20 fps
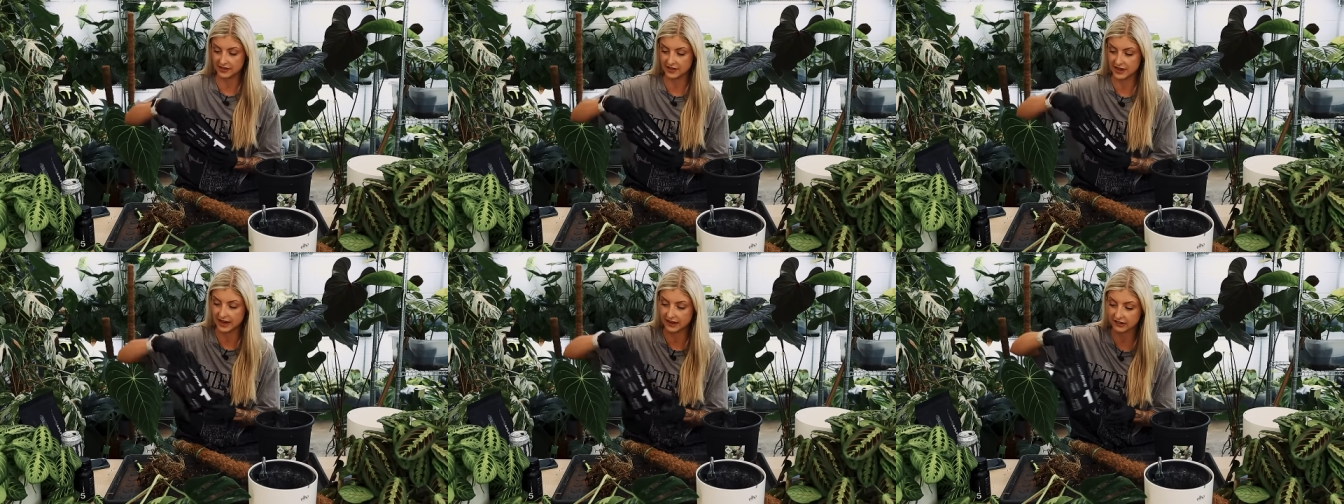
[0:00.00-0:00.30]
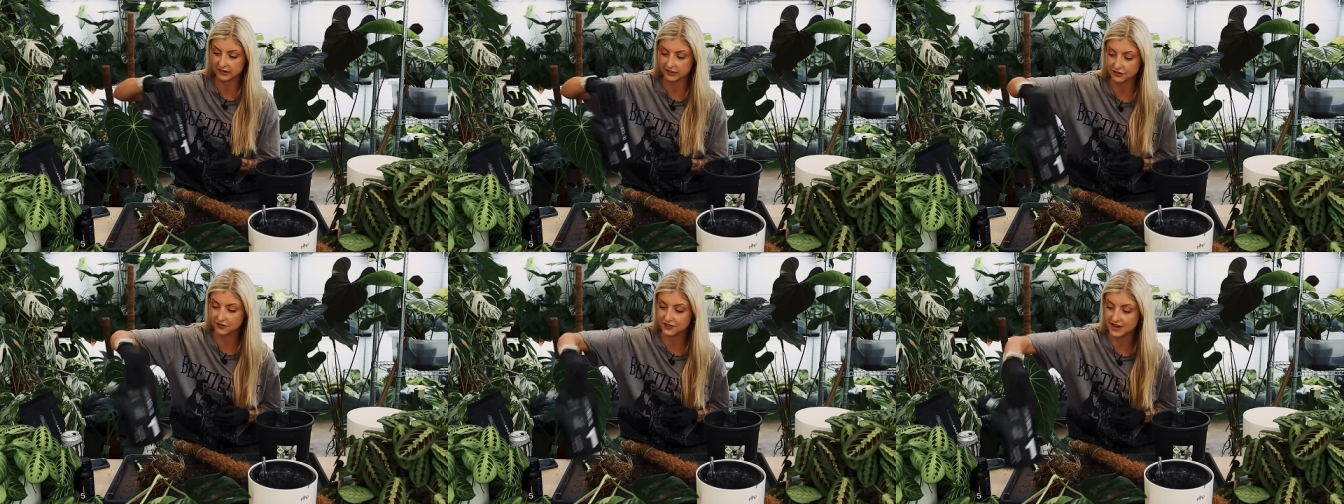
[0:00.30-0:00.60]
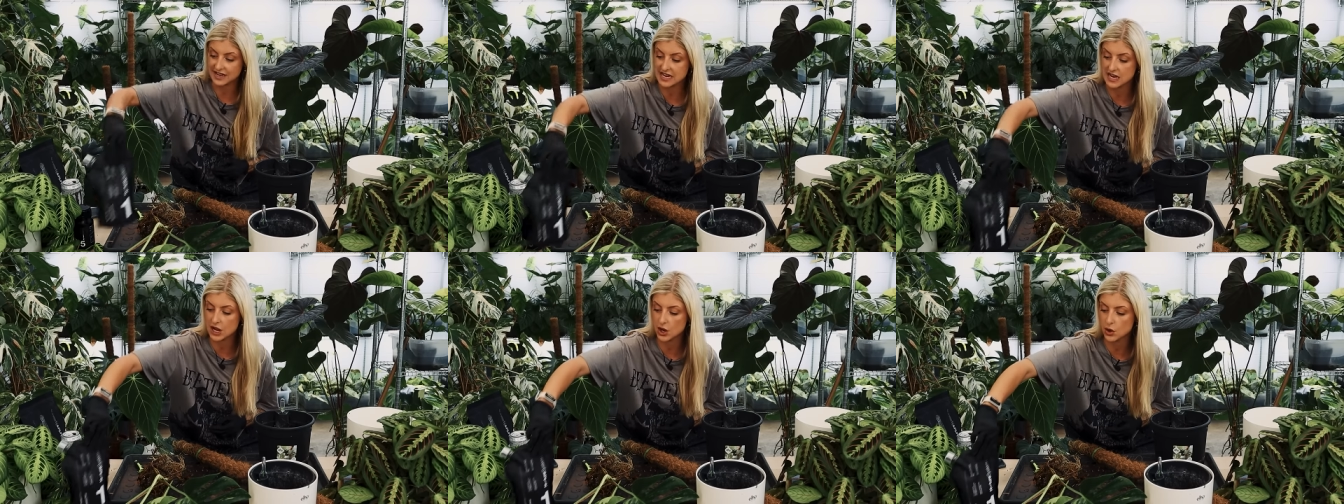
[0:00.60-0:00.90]
in the next
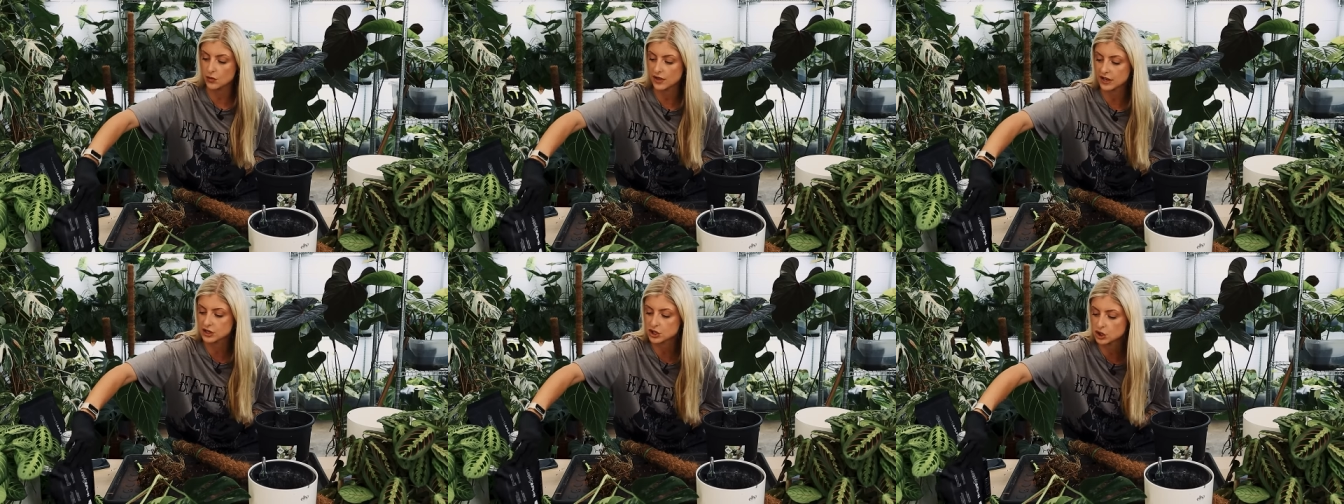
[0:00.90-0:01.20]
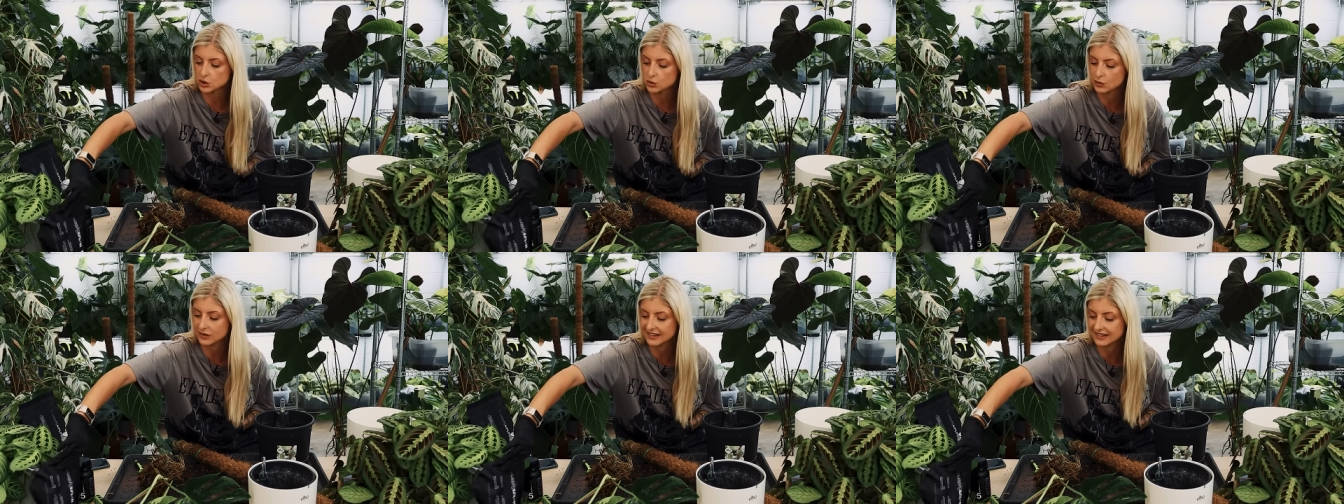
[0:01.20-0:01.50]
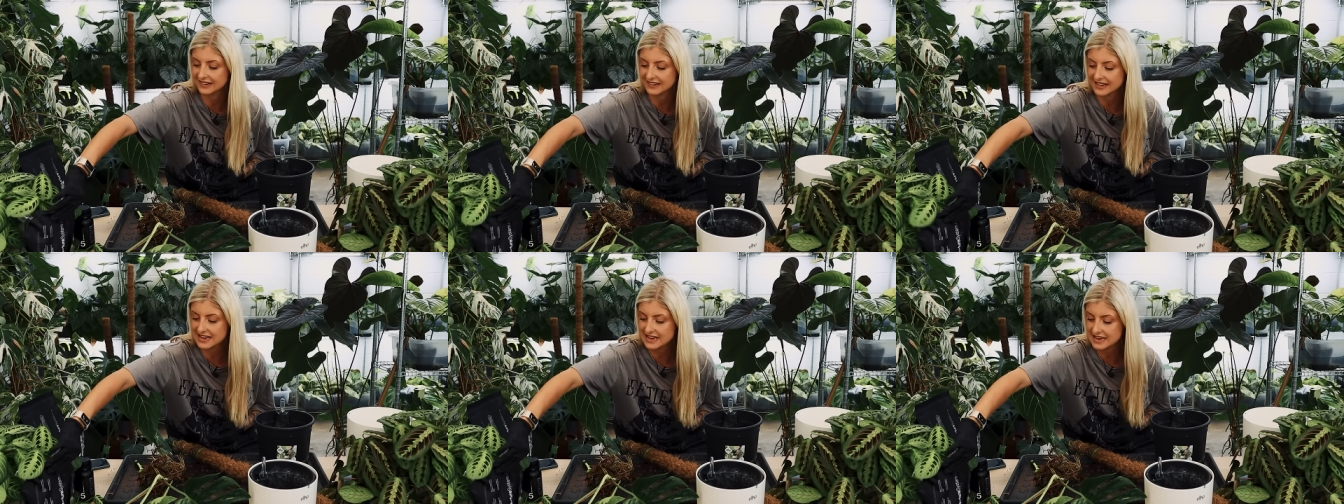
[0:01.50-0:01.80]
video that you
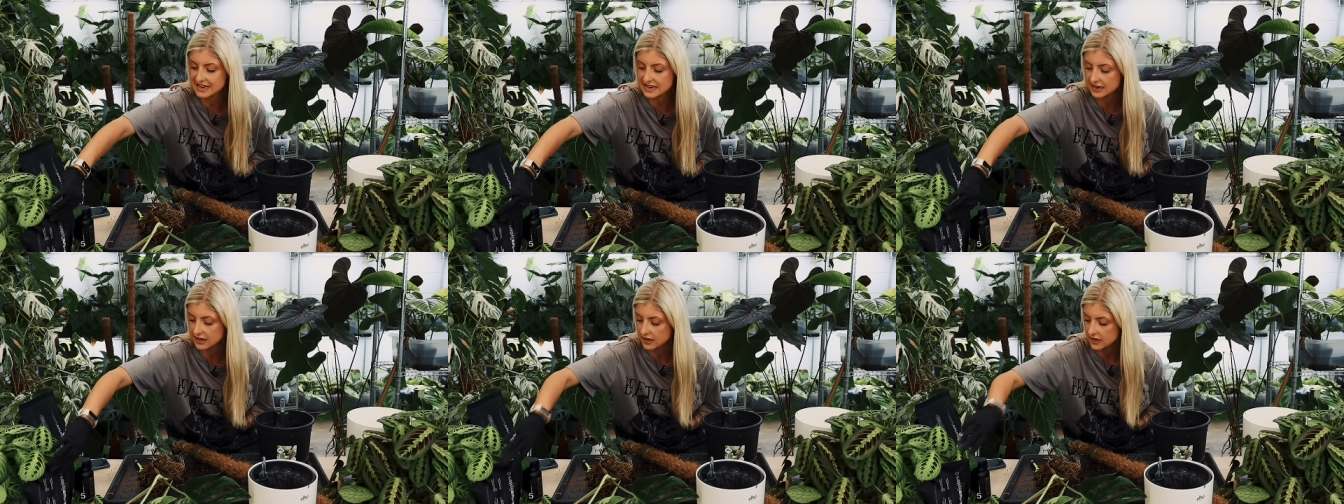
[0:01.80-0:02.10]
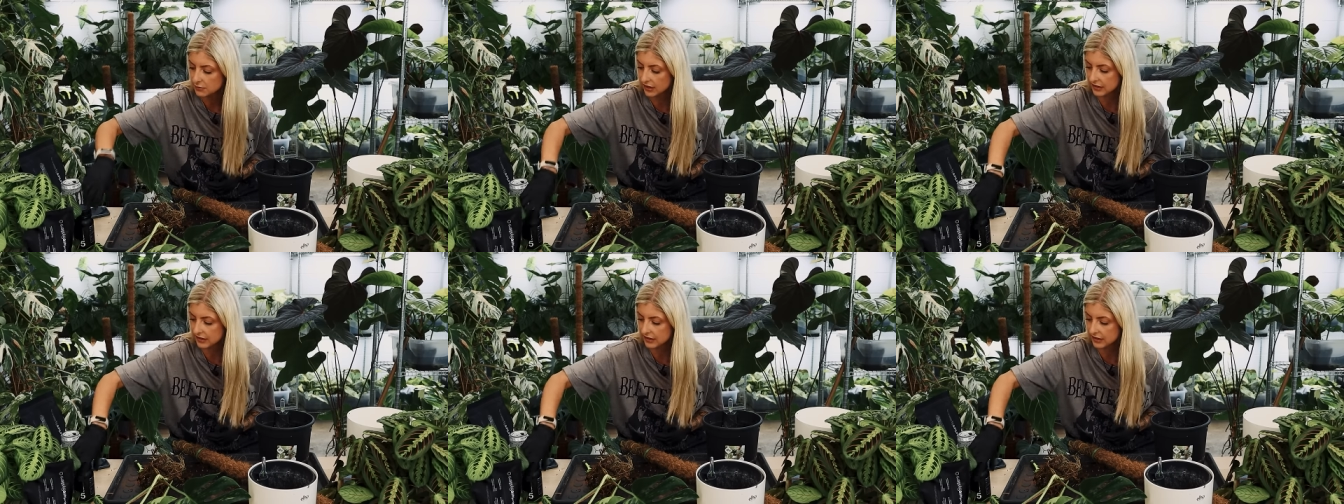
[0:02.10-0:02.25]
see.